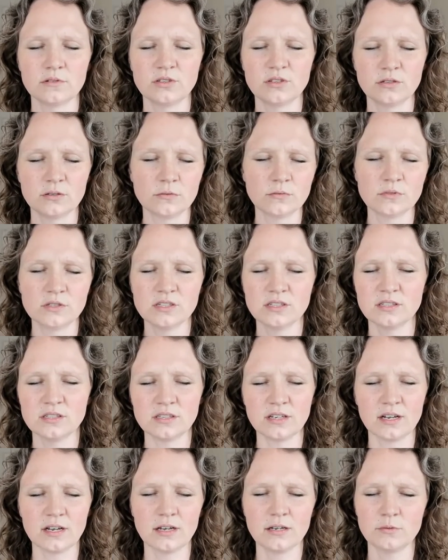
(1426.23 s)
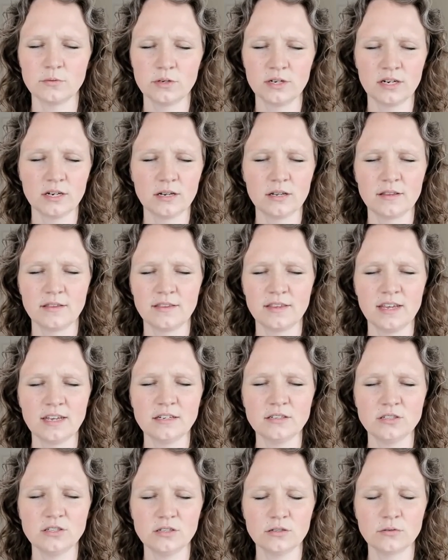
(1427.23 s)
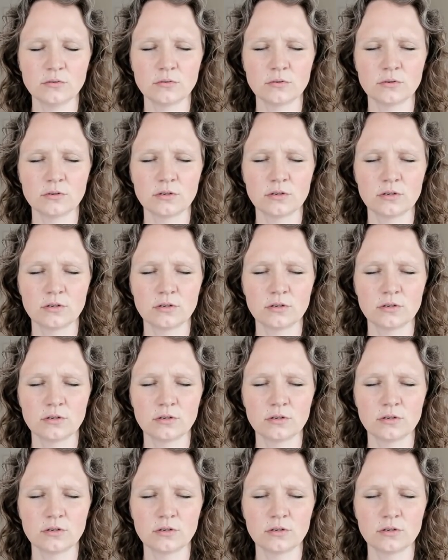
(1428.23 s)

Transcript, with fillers: You don't decide what they do.